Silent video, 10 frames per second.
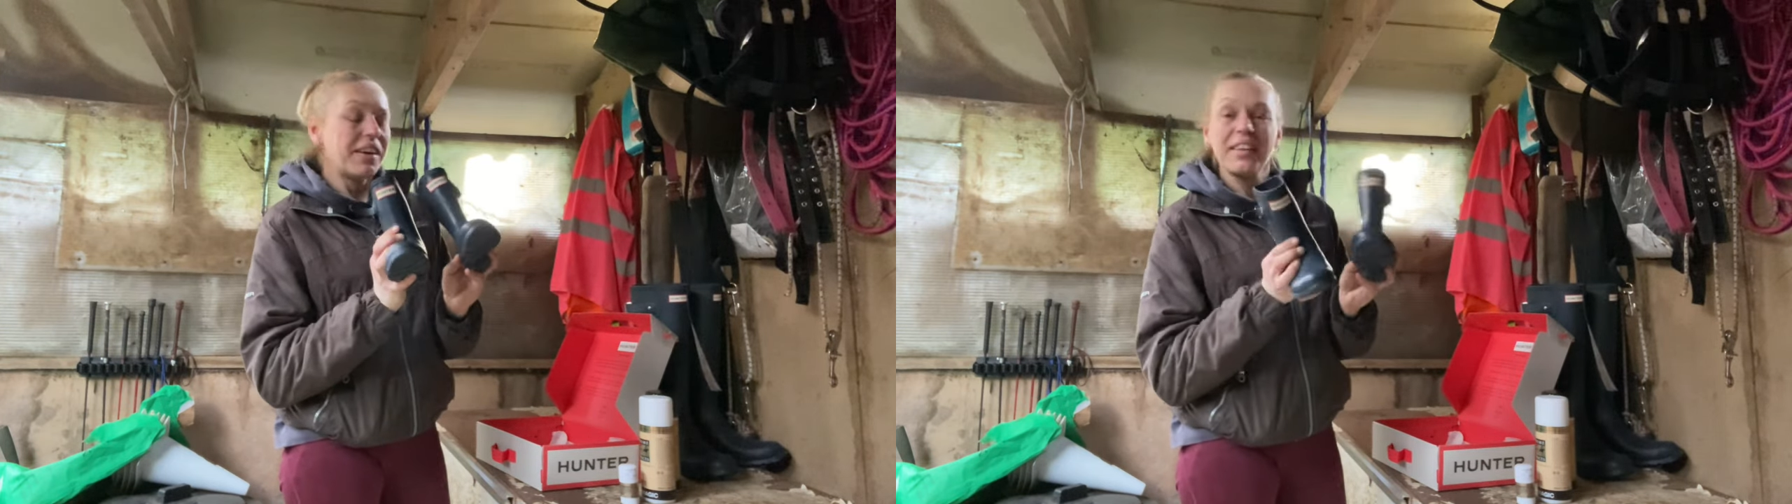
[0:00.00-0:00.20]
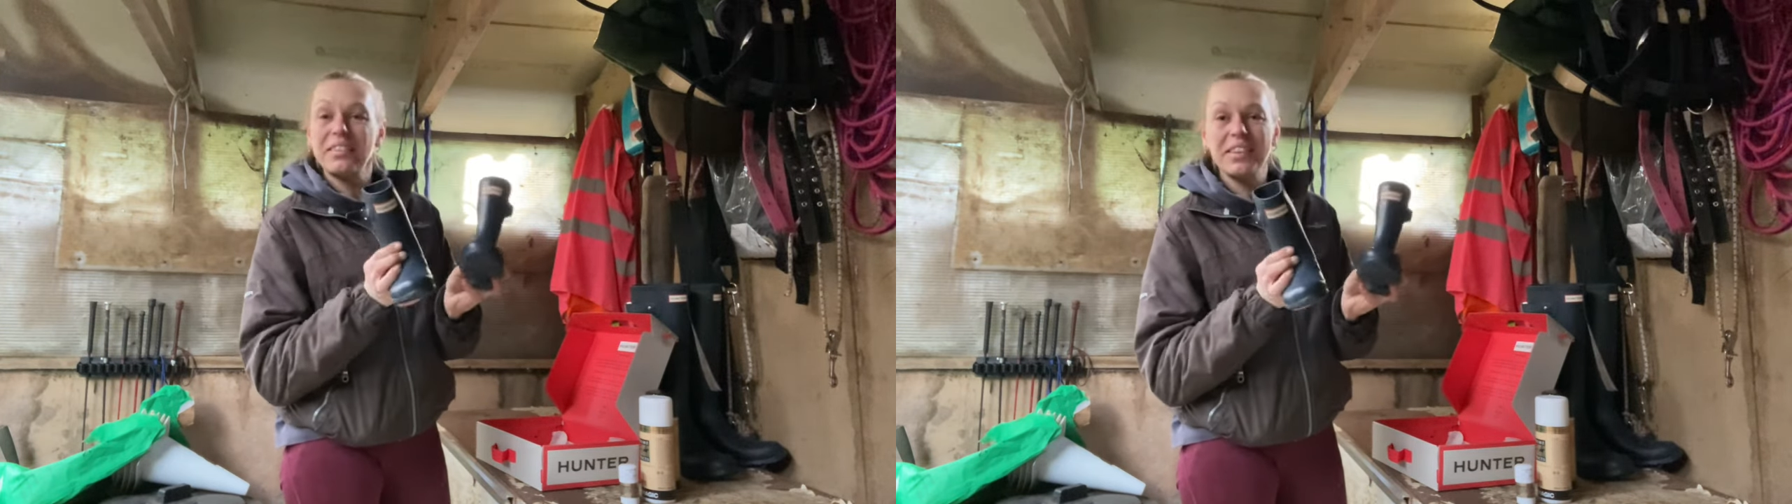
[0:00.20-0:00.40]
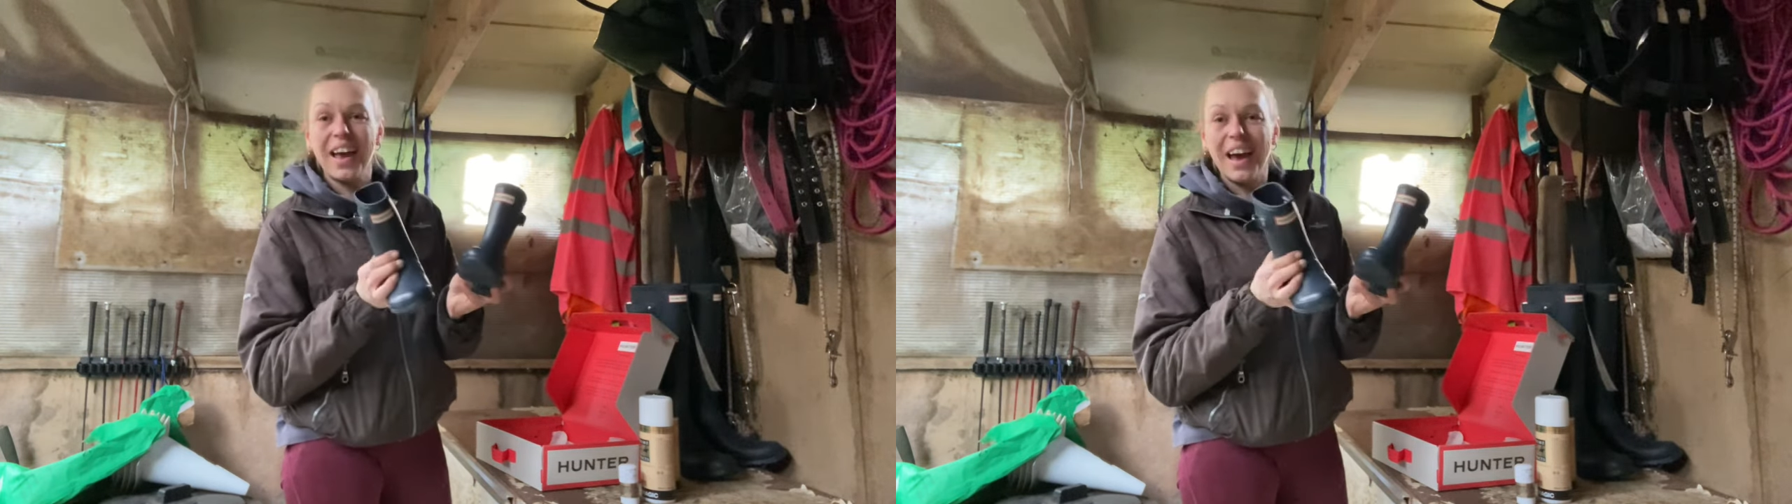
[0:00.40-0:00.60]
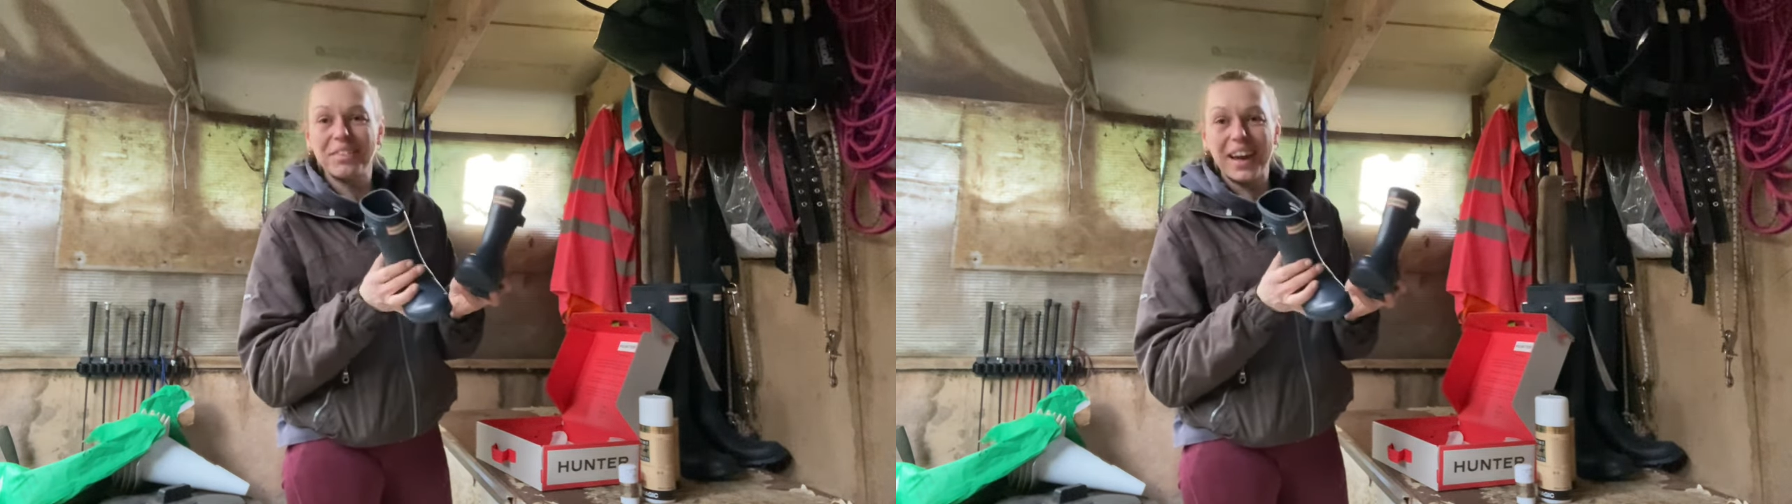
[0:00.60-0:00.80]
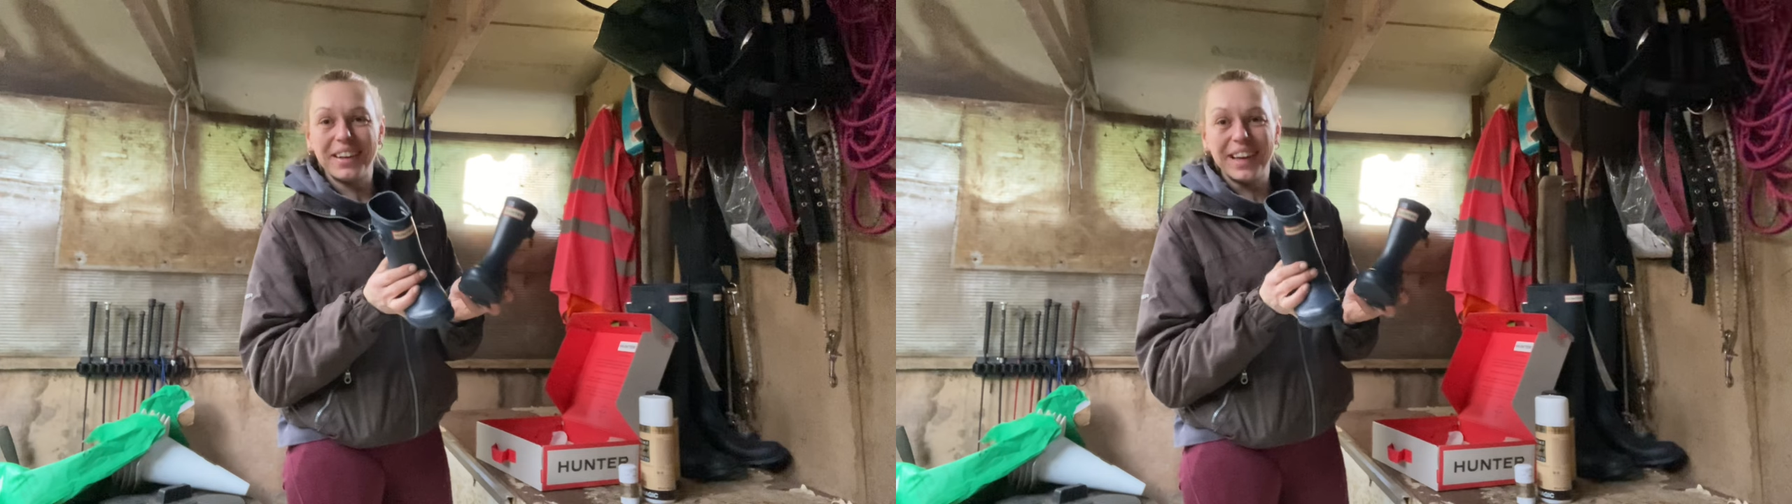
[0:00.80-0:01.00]
They didn't
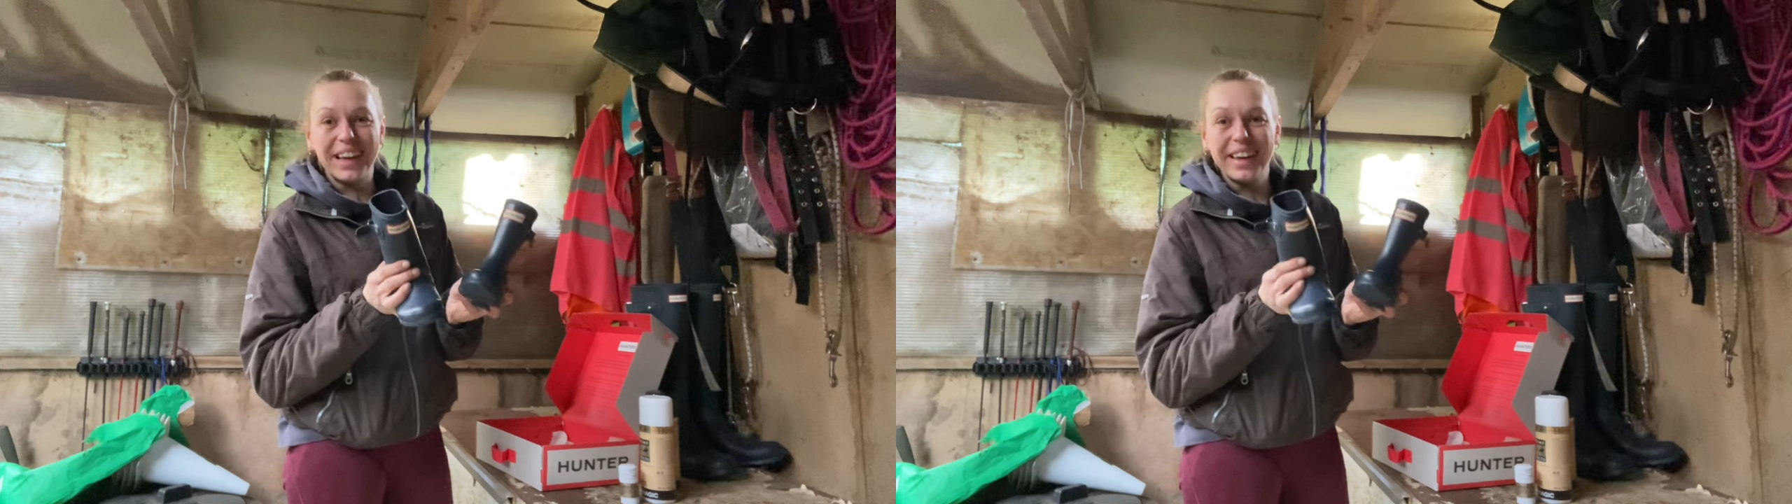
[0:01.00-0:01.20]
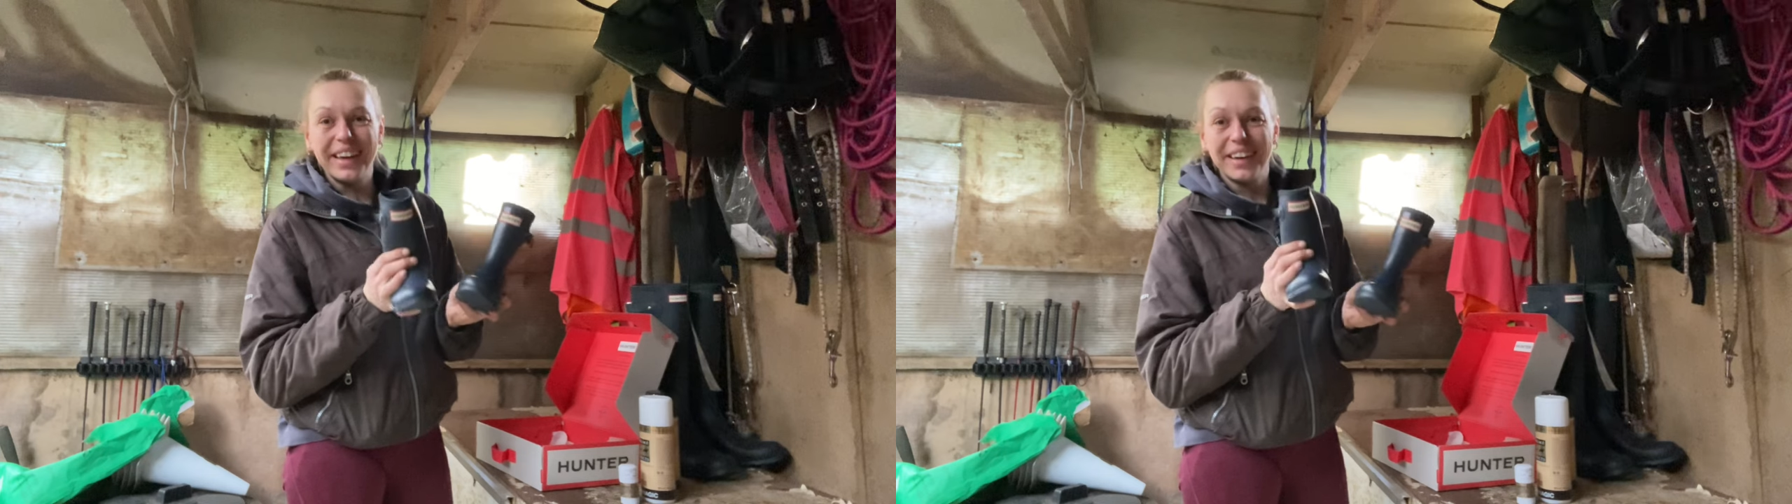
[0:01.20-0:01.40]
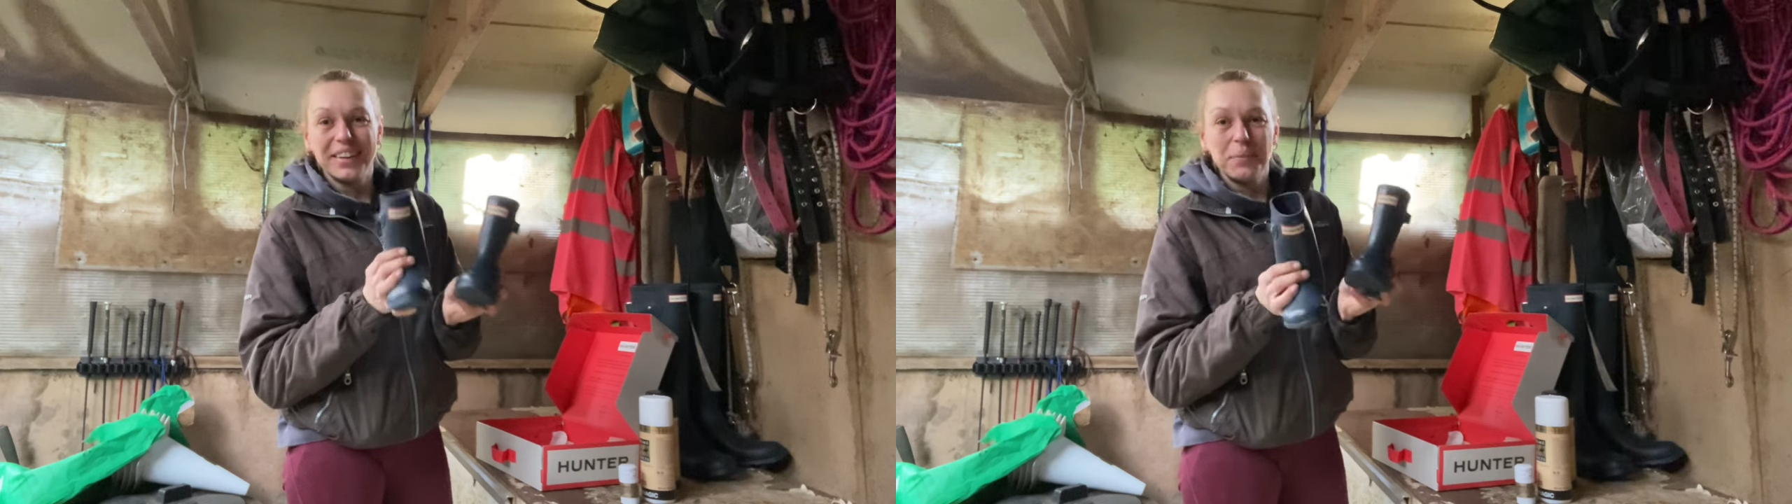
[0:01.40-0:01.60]
have any